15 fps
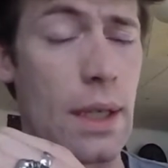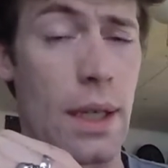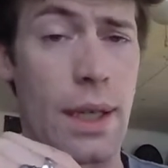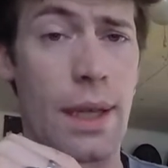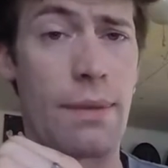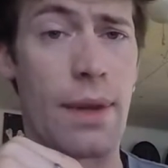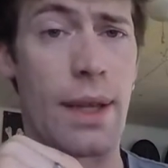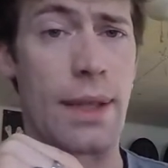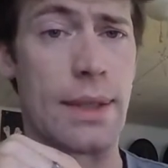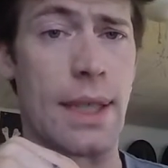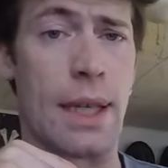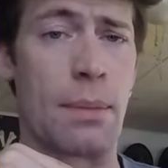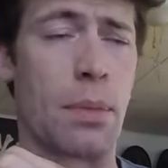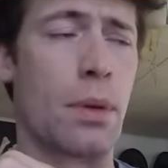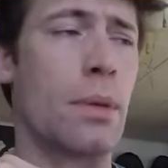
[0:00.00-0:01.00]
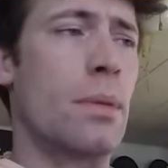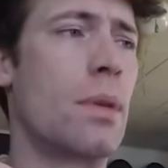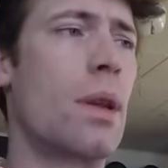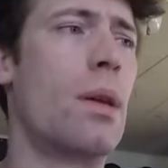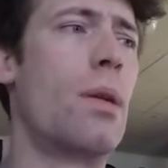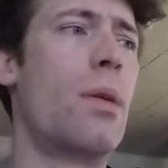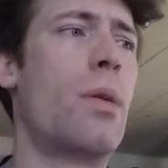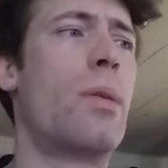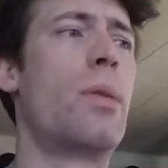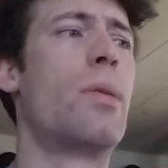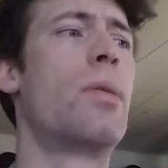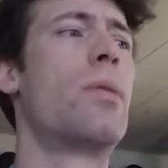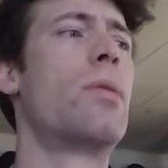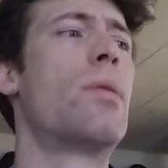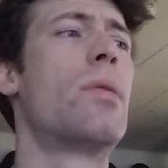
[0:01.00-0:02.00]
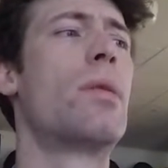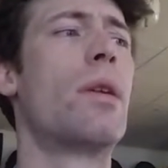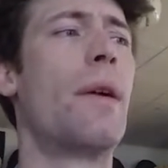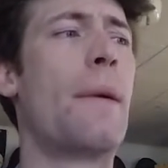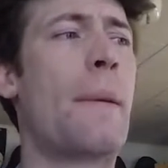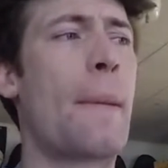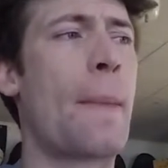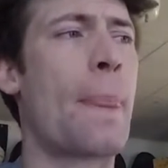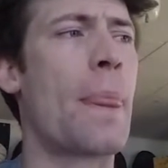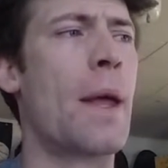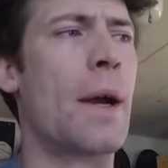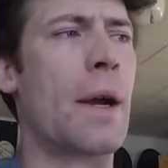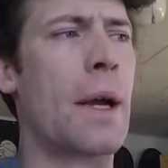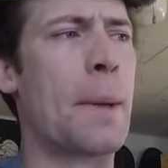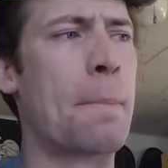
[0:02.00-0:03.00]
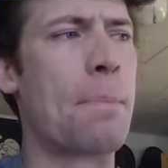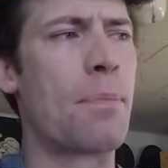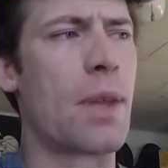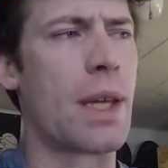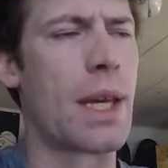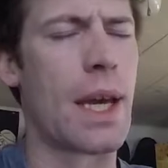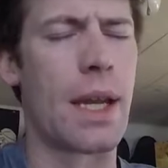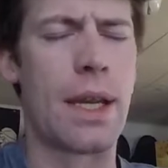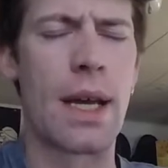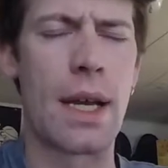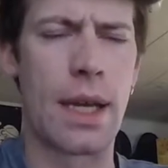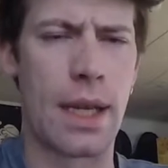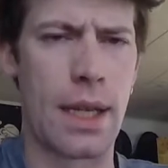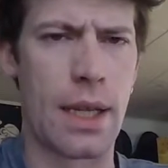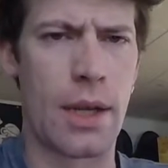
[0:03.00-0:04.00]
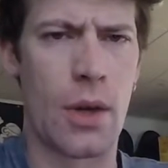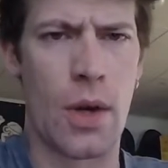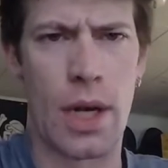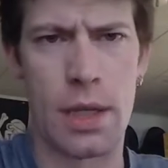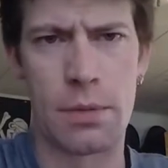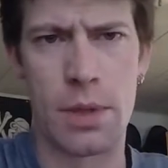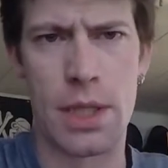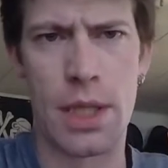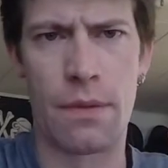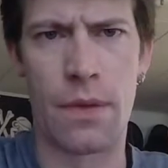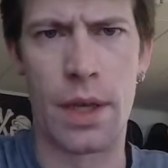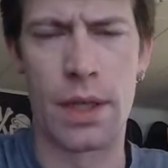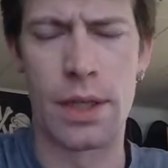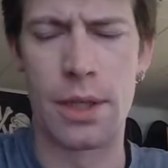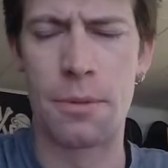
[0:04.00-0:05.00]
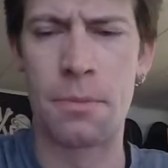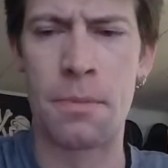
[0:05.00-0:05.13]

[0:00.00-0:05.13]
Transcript: I'll give you an example. Alright, again, not getting into any specifics.